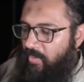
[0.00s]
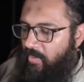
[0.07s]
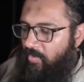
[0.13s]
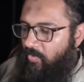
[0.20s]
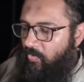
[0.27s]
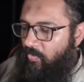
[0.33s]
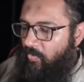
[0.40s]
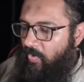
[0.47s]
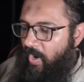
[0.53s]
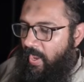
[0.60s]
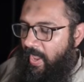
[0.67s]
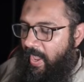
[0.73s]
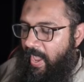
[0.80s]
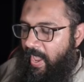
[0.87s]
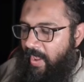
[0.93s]
new
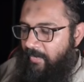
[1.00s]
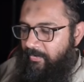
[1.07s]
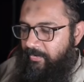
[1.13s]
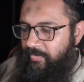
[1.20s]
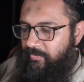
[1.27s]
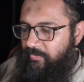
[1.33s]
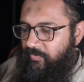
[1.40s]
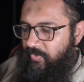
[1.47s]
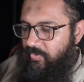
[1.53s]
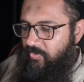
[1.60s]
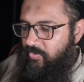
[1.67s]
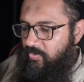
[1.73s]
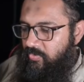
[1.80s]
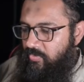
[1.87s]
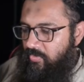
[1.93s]
app,
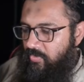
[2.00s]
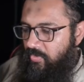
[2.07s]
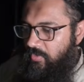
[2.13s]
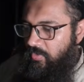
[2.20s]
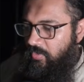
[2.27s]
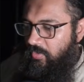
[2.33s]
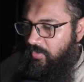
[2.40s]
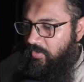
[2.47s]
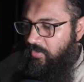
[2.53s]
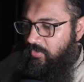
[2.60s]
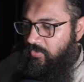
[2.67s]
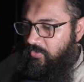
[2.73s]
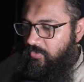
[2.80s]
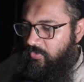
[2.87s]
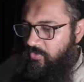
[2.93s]
2
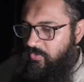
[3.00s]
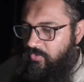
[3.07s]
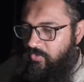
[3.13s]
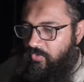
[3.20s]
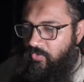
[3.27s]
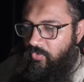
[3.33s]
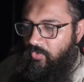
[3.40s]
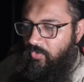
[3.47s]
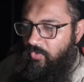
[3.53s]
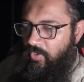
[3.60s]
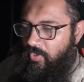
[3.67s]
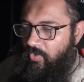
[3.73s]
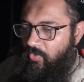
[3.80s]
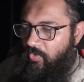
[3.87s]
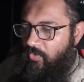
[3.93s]

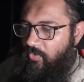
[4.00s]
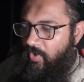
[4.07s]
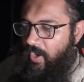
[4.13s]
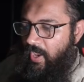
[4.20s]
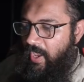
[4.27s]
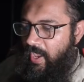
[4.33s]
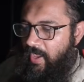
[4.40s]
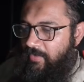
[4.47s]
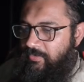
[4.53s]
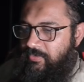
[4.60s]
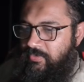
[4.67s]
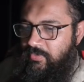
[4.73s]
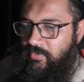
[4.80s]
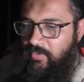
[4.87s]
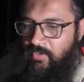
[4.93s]
new
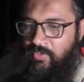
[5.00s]
apps.